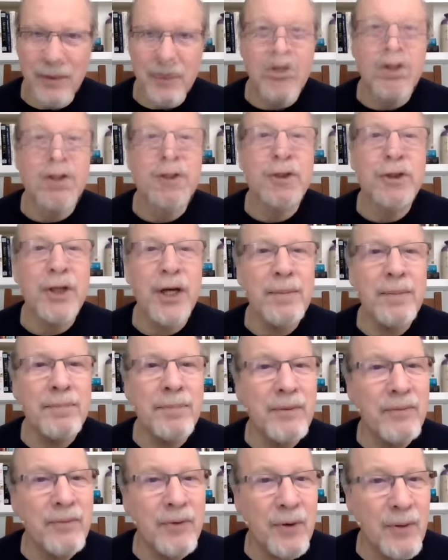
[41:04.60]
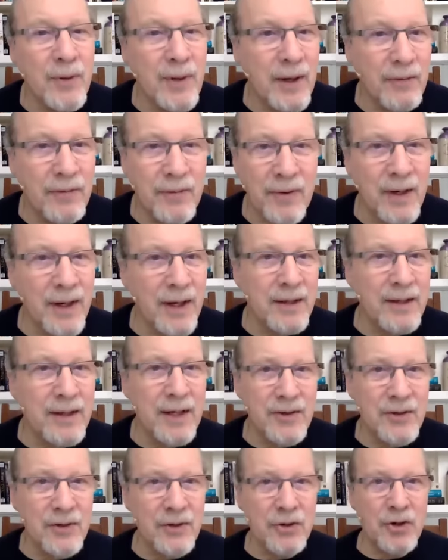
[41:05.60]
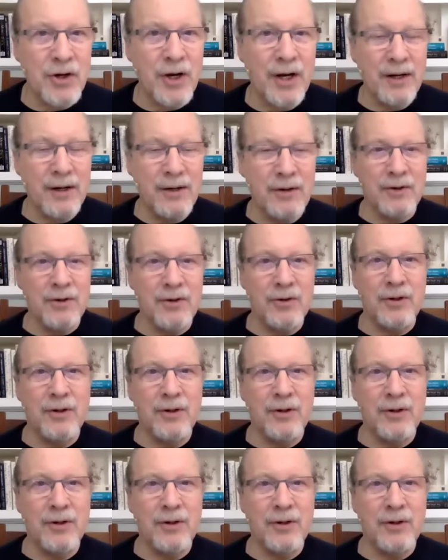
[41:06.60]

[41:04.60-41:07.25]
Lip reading: The shape of your left leg doesn't change.